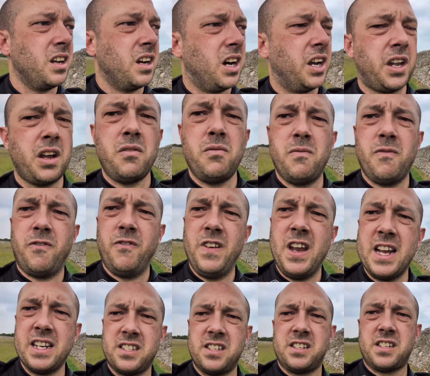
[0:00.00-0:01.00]
I don't
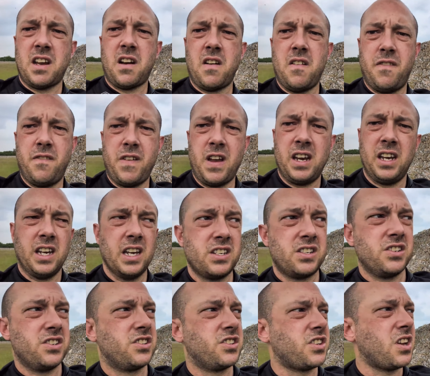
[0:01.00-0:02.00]
necessarily think it's
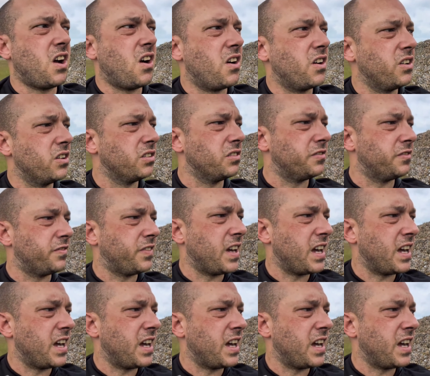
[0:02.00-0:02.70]
a sign of